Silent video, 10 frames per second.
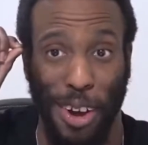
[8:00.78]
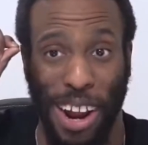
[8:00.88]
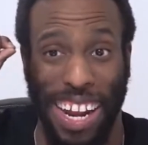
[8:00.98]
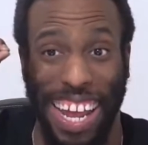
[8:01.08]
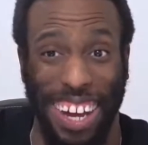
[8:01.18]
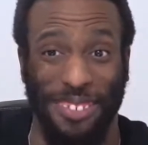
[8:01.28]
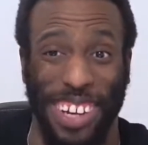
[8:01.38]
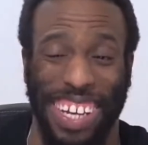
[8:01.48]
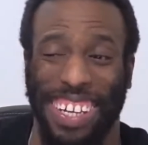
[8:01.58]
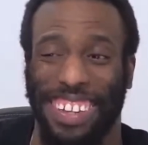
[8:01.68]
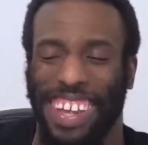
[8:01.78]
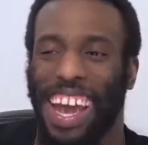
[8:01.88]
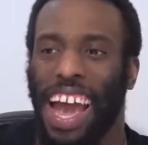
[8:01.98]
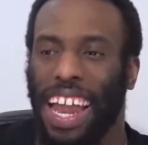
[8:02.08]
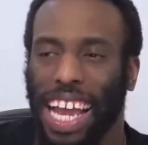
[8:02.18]
on right now? Because
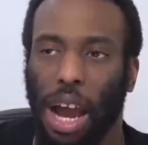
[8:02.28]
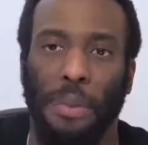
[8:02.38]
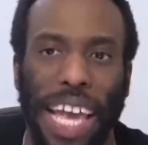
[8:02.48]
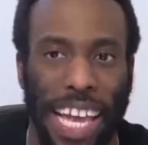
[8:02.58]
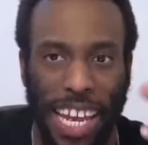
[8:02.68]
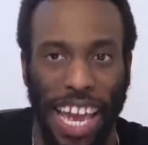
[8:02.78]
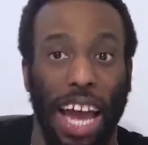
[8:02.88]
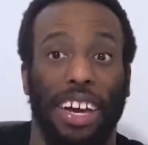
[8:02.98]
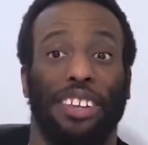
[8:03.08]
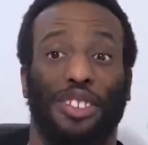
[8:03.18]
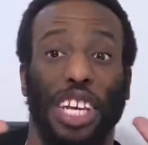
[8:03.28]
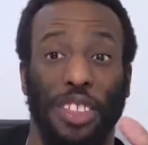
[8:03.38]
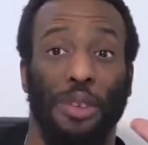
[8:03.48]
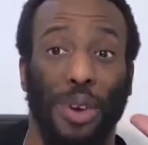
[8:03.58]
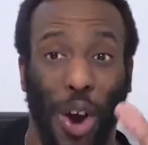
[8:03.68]
like I'm in it, I see
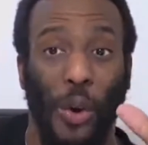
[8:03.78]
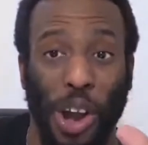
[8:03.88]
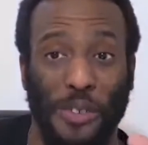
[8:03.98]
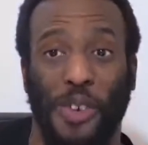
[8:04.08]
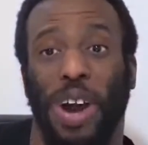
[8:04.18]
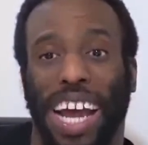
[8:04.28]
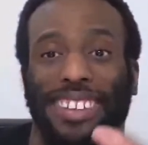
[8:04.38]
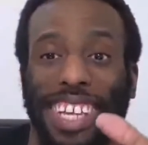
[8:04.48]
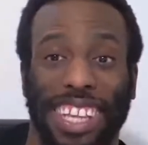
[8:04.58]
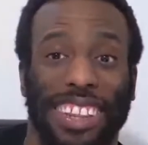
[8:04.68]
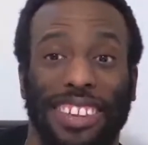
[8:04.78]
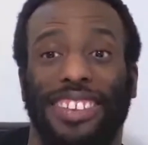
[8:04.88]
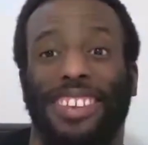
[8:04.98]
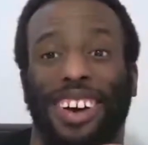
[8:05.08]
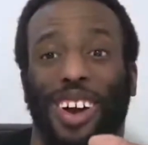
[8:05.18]
them going for it. And I see that
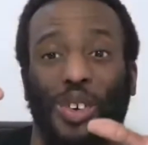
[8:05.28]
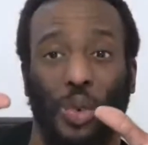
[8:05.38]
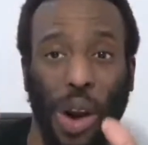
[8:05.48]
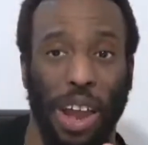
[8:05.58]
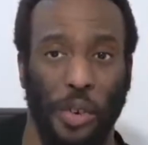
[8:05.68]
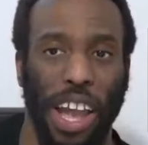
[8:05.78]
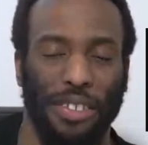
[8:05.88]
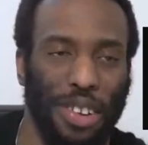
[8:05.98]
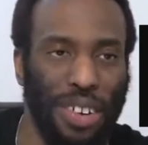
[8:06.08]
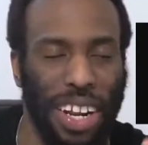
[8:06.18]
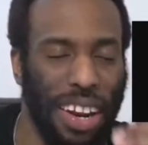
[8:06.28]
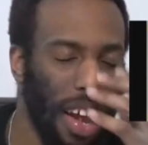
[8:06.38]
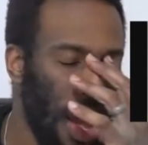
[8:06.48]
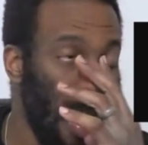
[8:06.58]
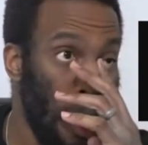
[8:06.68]
this is a great way of doing it.
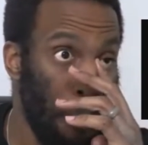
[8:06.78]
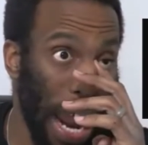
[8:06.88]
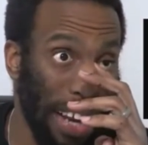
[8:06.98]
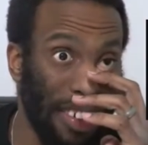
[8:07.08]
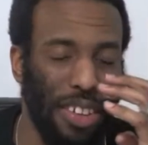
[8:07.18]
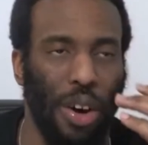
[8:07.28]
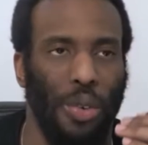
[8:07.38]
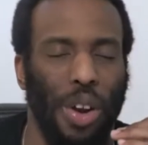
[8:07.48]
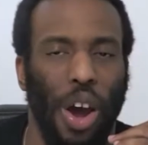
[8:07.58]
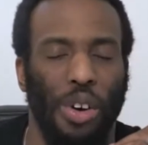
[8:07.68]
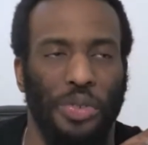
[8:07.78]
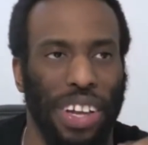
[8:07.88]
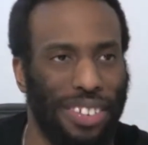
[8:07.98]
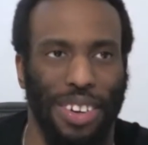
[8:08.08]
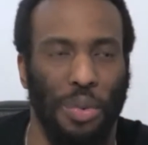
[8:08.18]
But I just don't know if
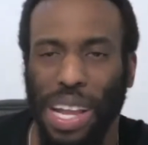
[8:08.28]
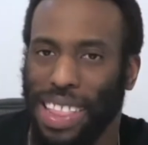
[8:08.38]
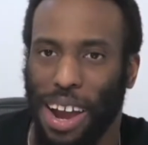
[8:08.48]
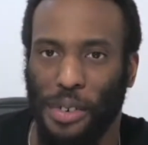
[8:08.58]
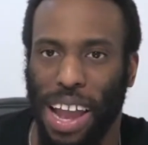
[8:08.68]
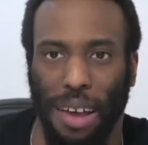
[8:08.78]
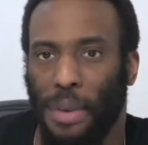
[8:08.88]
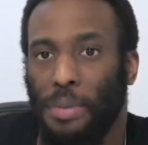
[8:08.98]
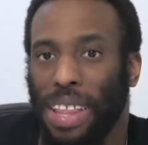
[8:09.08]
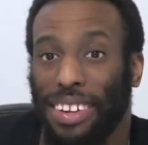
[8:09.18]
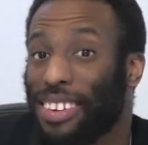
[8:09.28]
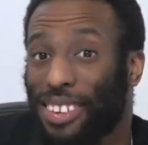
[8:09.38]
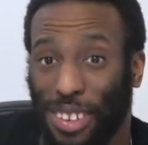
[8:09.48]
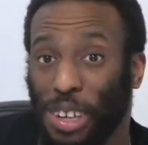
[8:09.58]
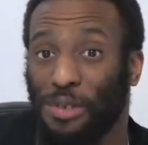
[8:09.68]
they should have went that way. Maybe they
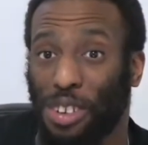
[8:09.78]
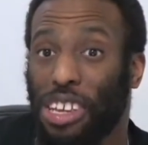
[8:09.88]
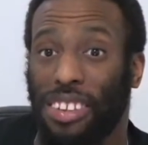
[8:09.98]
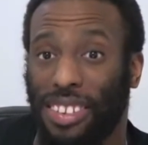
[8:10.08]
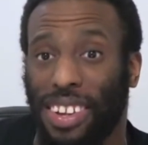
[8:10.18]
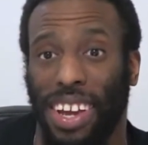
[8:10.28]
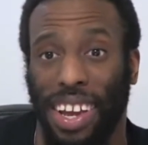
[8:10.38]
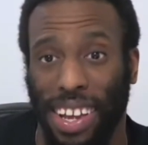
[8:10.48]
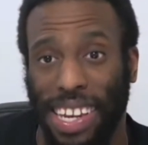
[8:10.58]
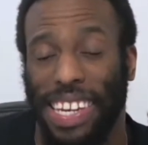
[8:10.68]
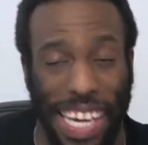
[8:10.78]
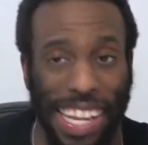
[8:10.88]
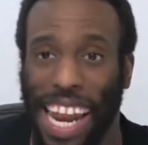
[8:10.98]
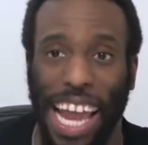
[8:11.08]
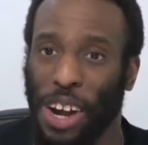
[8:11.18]
just should have just did
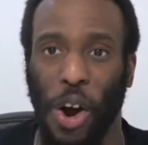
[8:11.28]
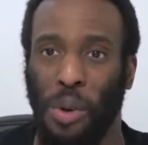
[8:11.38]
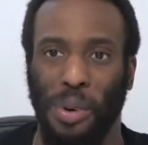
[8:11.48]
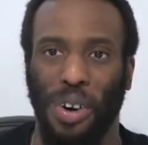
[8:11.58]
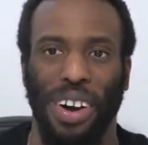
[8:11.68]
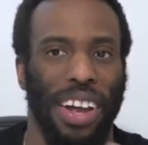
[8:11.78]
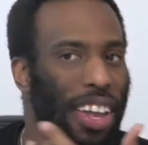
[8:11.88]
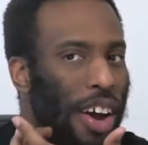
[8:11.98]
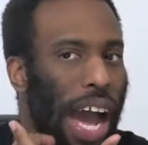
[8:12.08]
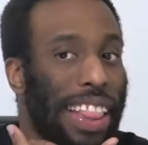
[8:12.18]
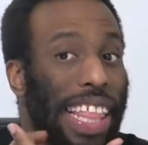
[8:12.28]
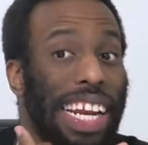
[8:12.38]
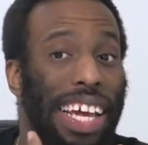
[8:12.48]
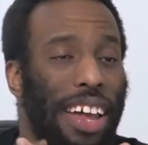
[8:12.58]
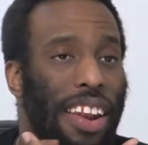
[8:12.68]
it like normal. You know, I
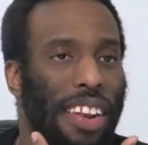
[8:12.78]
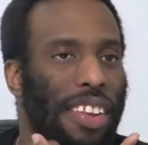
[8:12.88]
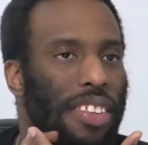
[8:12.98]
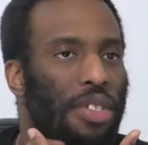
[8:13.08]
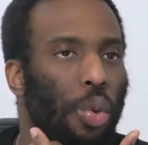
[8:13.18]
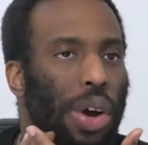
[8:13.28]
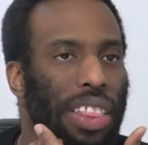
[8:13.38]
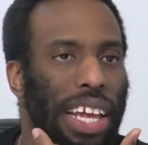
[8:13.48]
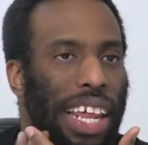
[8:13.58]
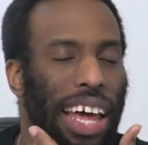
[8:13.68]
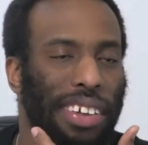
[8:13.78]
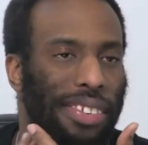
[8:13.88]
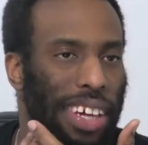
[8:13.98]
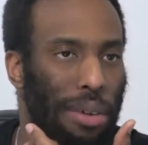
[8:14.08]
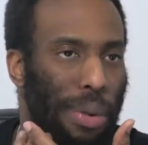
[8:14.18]
think that the one thing that I'll
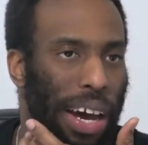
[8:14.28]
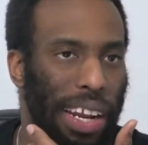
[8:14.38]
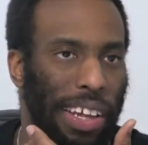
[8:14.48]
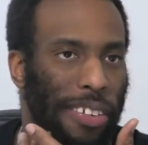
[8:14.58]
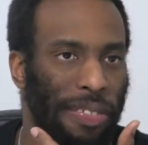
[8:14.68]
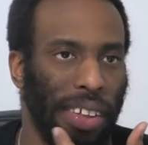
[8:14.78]
say about it,